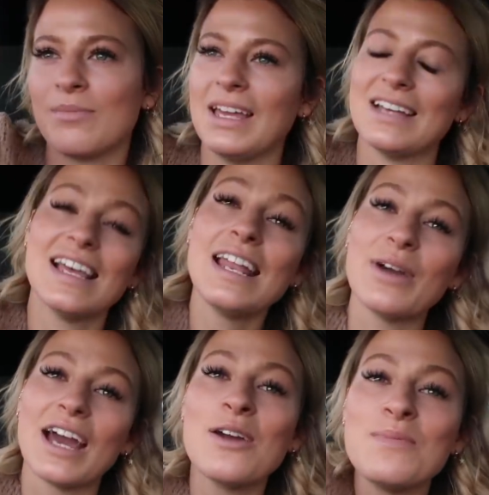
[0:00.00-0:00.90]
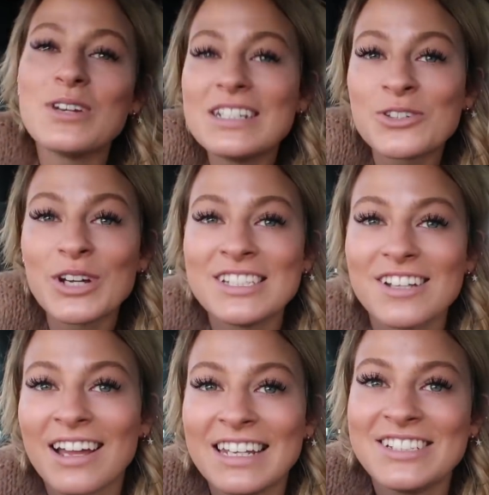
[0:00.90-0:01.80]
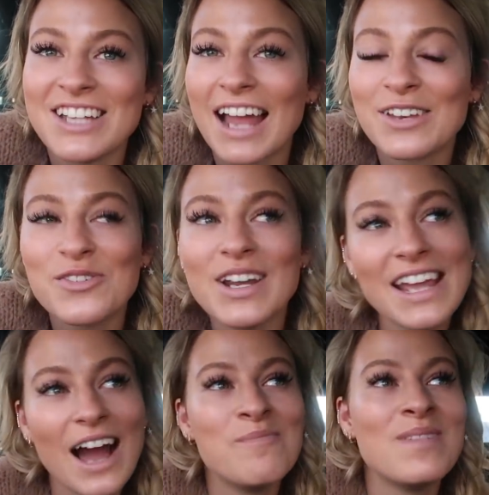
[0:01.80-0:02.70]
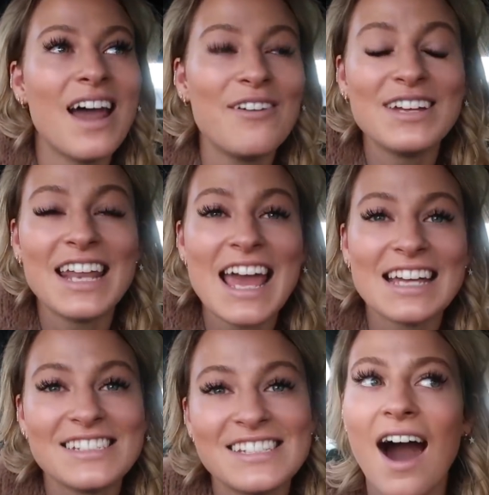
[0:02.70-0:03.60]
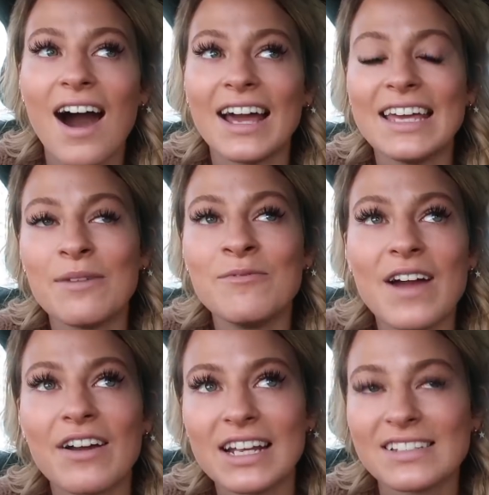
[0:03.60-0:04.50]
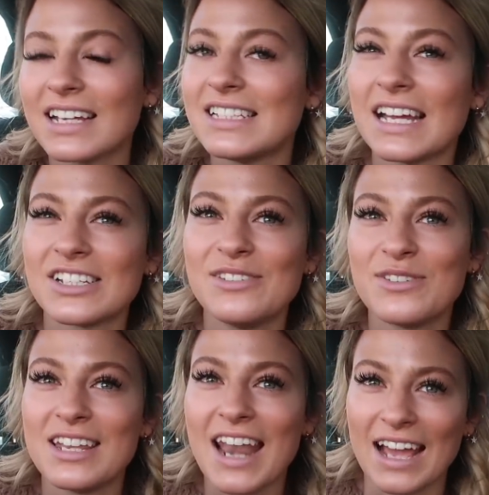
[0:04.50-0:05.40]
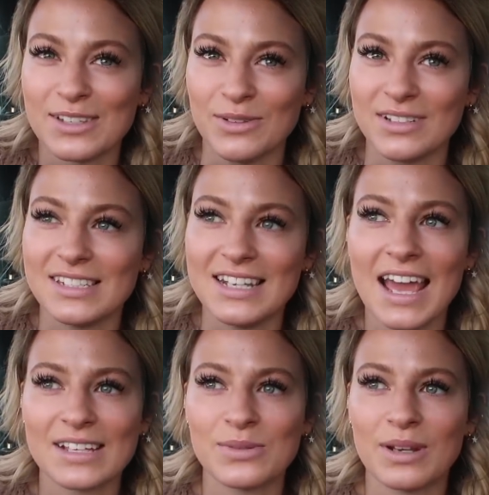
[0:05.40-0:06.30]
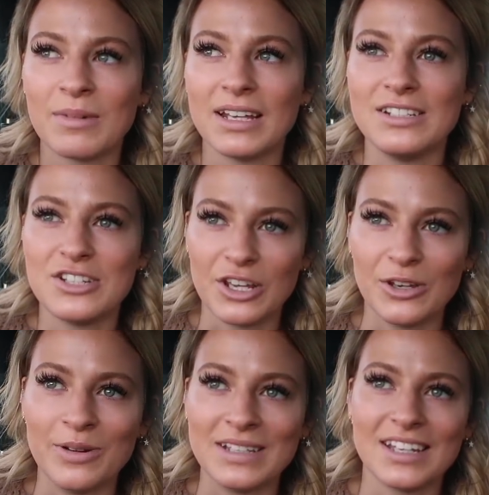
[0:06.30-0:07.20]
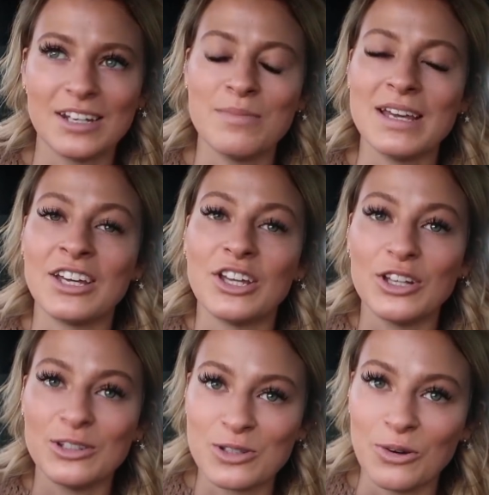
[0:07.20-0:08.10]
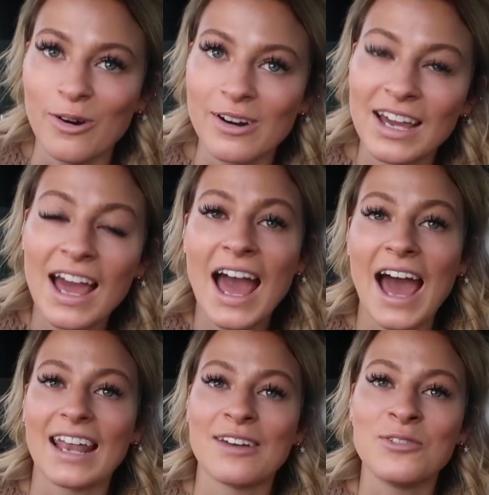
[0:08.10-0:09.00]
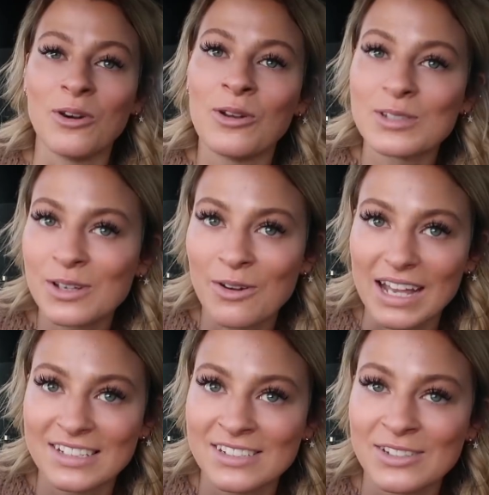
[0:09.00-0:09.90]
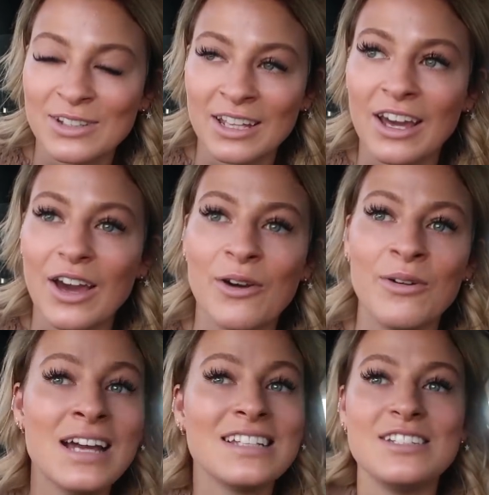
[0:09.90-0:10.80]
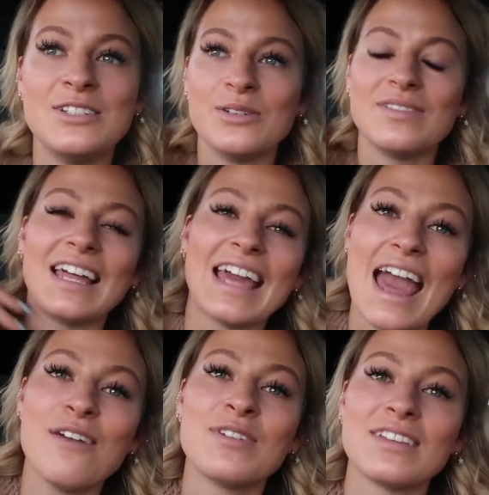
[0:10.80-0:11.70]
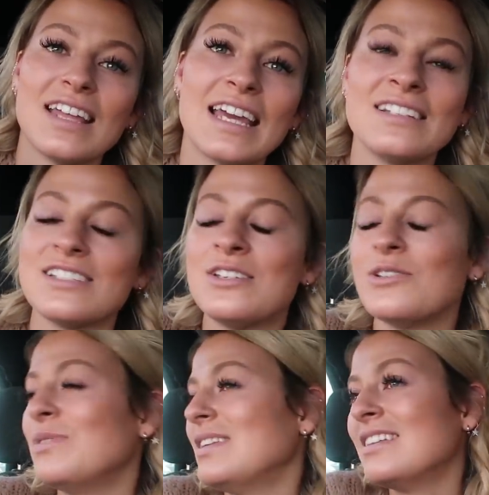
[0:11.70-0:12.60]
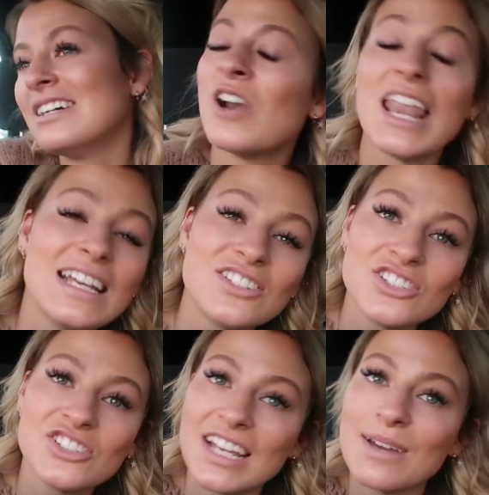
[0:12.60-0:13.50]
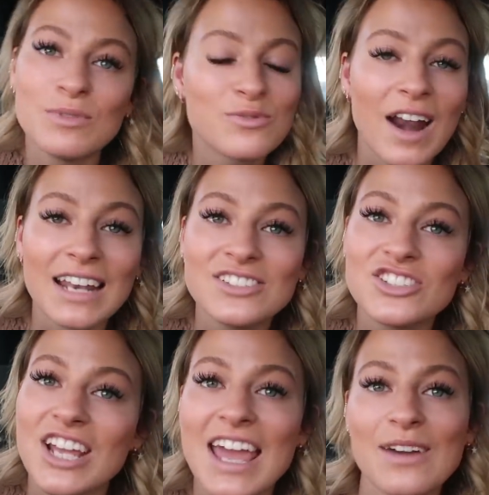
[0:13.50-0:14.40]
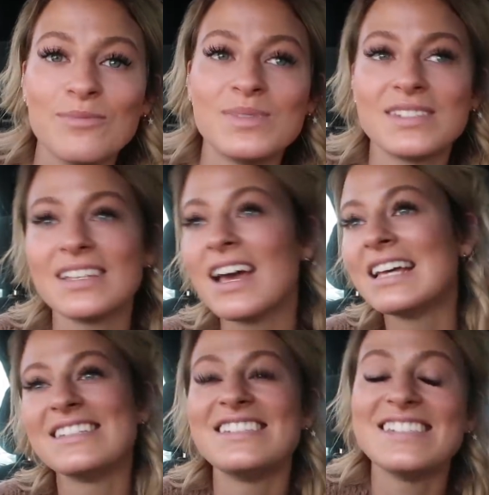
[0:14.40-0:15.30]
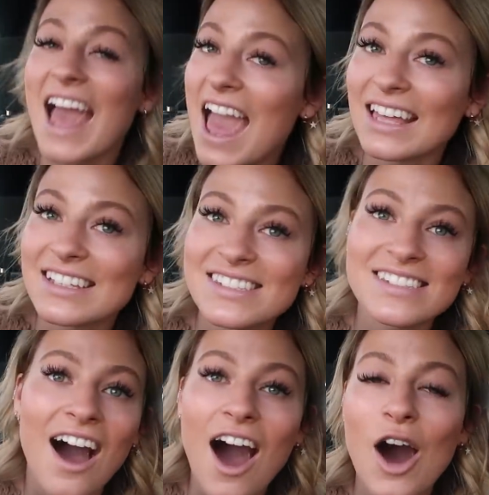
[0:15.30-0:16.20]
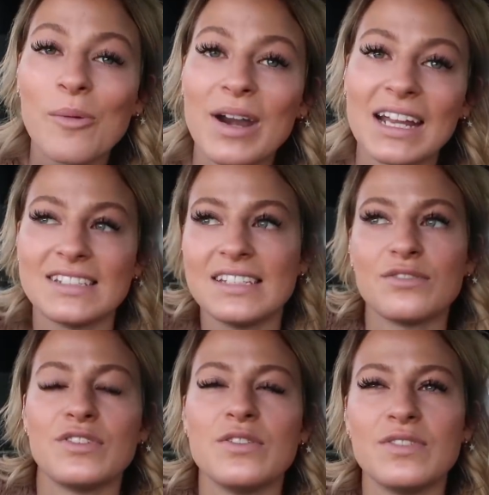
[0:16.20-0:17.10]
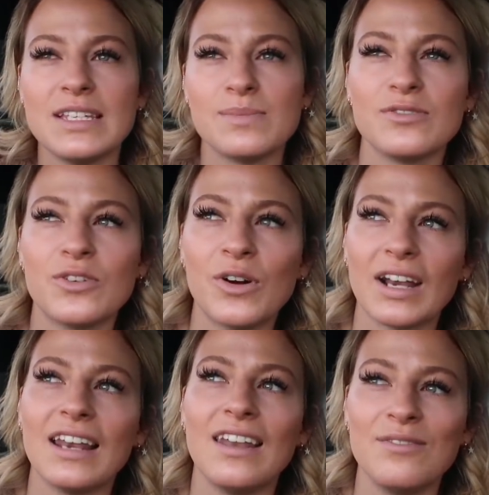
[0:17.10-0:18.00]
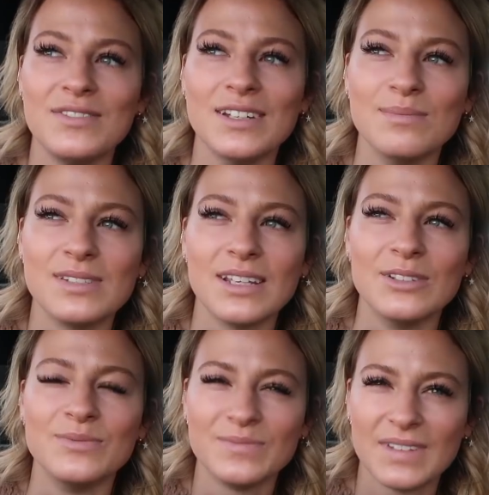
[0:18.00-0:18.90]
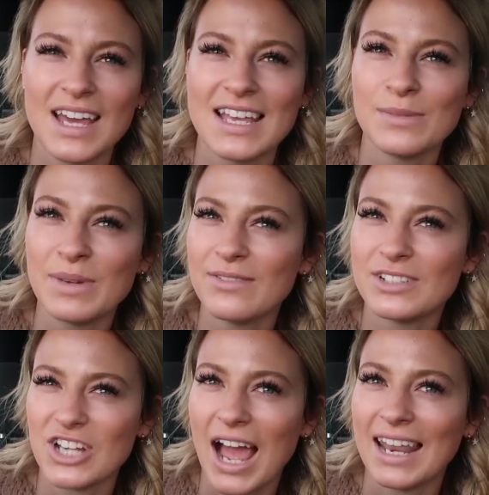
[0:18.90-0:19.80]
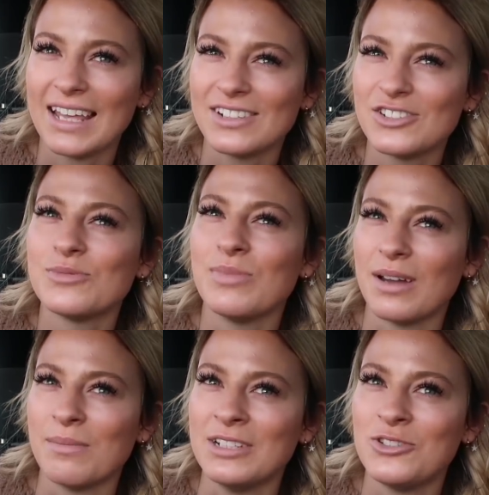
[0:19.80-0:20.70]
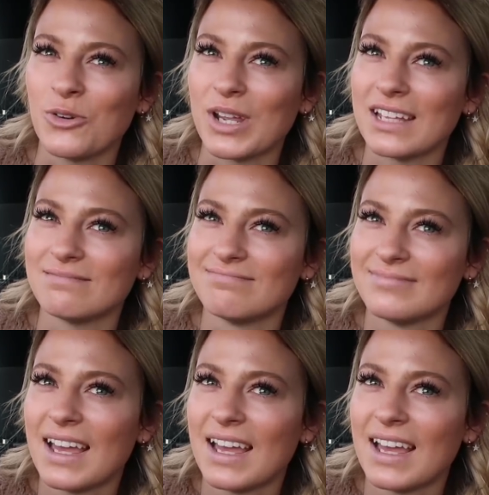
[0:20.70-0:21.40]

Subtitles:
But yes, anyway, I hope you're enjoying Juggling January. I'm loving it. I am very excited actually for the next one, because the next one I'm going to do is going to be a girl talk. And I've got lots of questions on the go to do with like everything to do with relationships, friendships, sex, heartbreak. I did a few of these before and I loved them, so it's a bit of a challenge, but I'm enjoying.